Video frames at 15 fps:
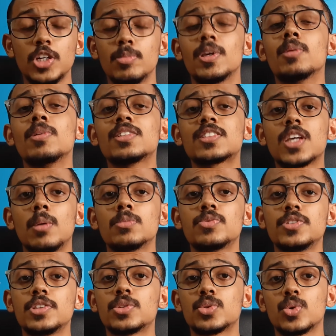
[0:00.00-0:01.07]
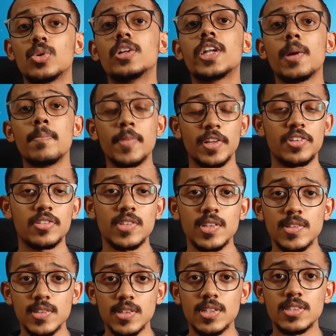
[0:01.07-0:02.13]
the BMS comes with its own temperature
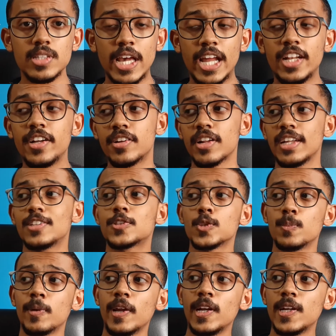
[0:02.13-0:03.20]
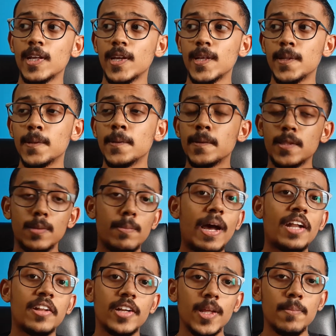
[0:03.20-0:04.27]
sensors, and it tries to maintain the
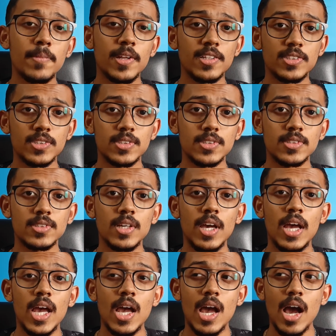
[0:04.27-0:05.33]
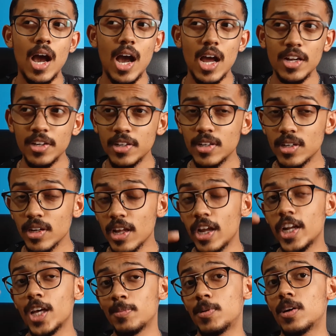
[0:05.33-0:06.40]
battery temperatures under
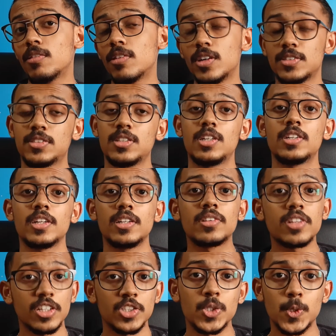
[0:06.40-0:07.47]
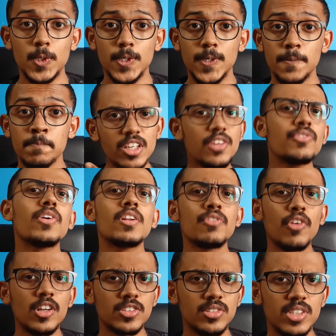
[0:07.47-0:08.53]
and above a certain threshold. If
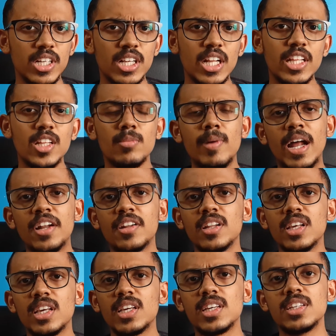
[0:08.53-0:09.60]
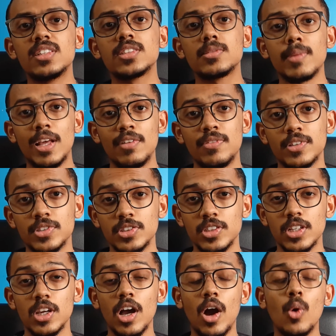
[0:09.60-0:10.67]
unfortunately the battery is
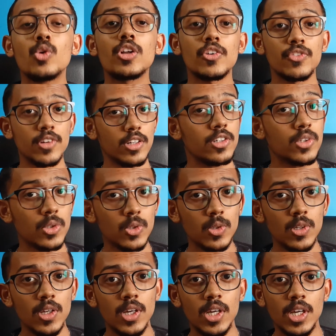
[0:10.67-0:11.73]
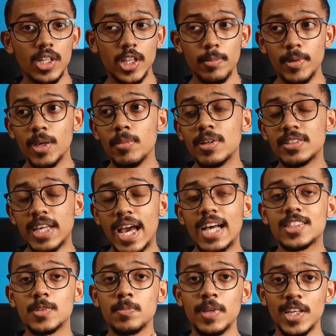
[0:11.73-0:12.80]
malfunctioning out of control, the BMS
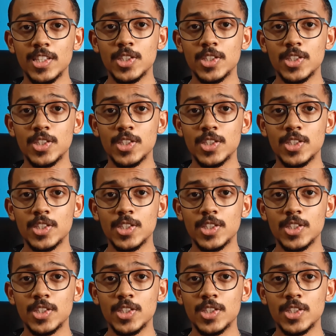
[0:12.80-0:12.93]
has a main